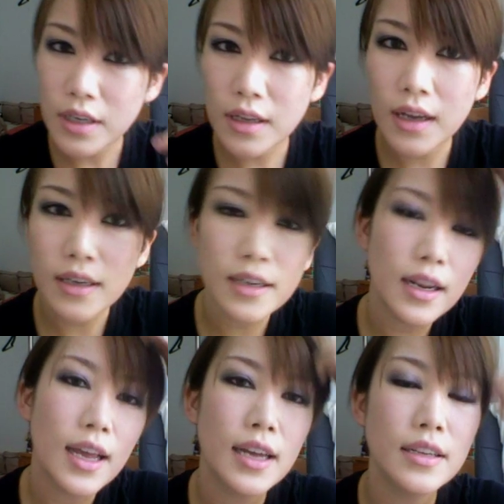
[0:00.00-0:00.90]
cut it
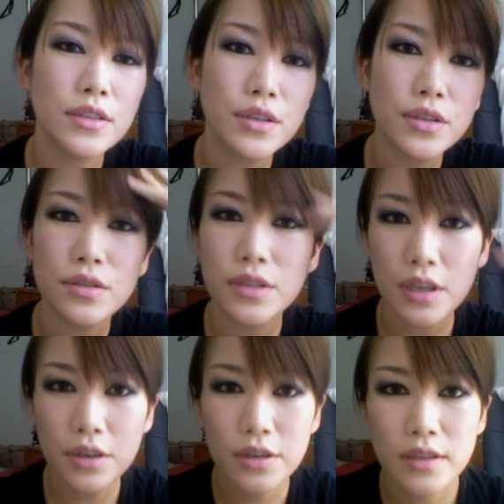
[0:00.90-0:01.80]
as you
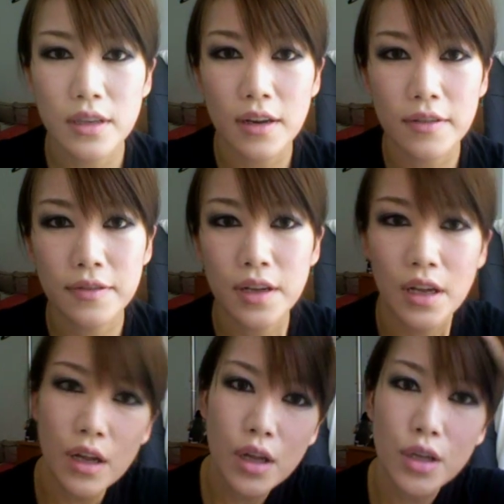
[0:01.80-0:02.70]
check yourself.
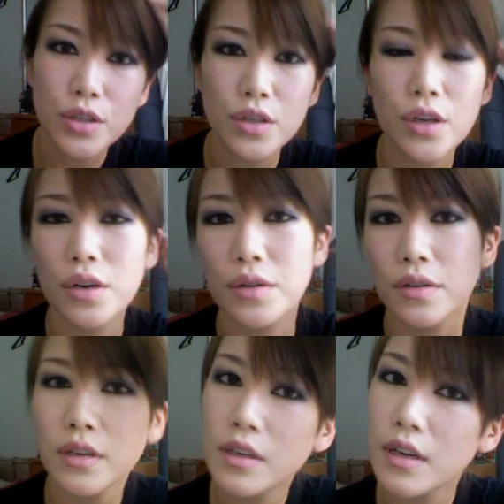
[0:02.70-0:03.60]
So
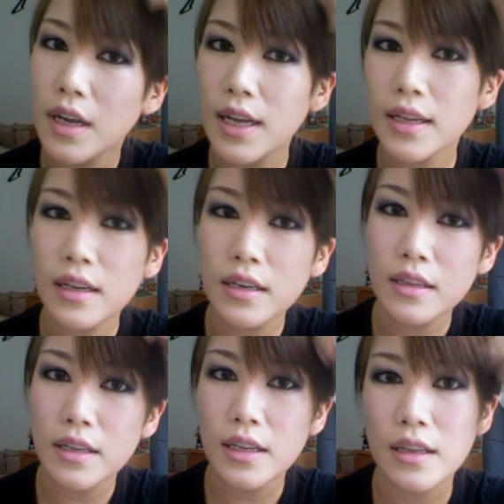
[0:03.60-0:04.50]
I kind of
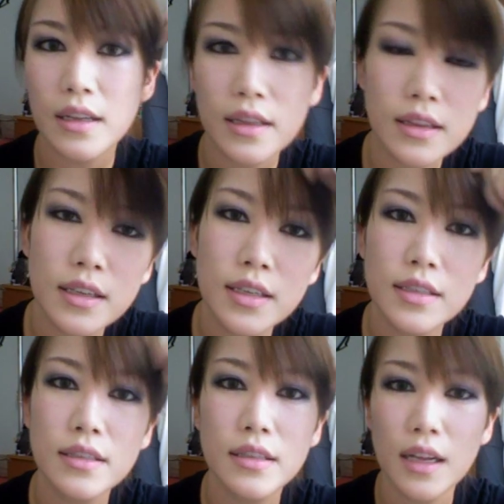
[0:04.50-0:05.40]
like it like
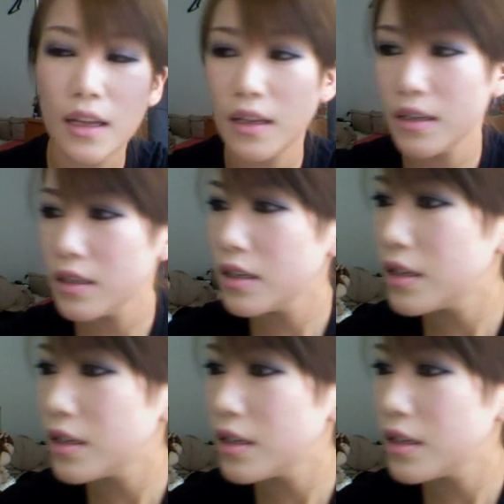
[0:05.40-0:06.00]
this, and